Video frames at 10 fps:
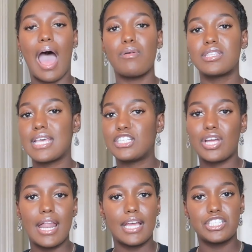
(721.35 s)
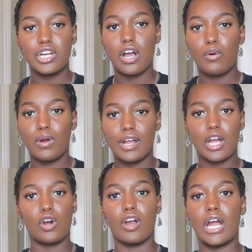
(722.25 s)
I would say try to get your
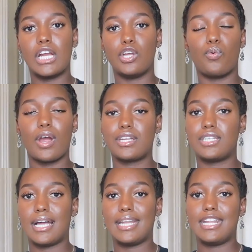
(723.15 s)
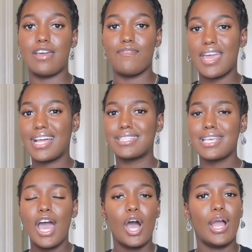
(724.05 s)
homework or your work done in advance,
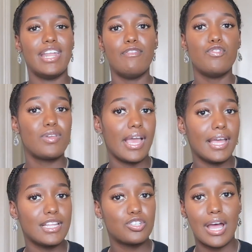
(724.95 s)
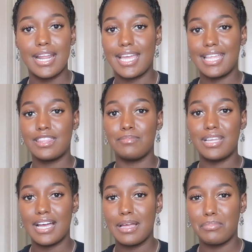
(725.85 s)
and if you can, try to get them
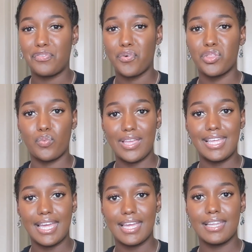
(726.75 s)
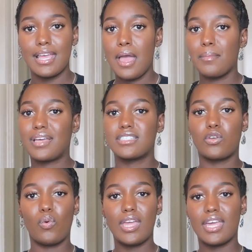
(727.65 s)
done before the weekend, because
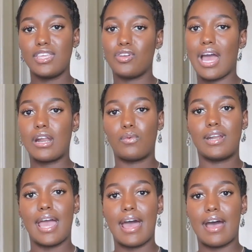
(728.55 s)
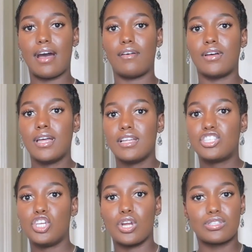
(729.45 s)
the weekend you kind of want to have
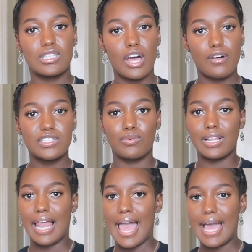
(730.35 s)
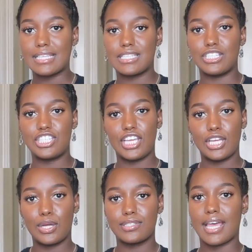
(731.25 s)
to yourself, to relax, to
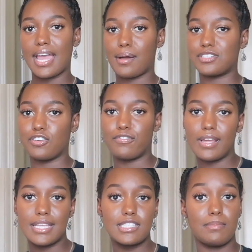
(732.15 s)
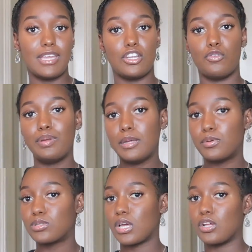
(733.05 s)
chill, to hang out with your friends, to meet new
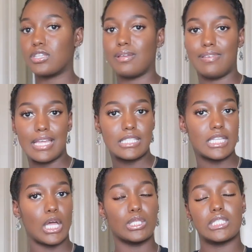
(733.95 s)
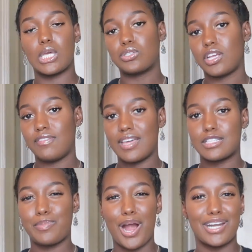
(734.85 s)
people, to go to events, to go to social
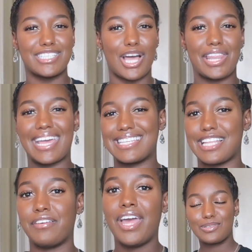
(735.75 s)
events, parties, all that kind of stuff.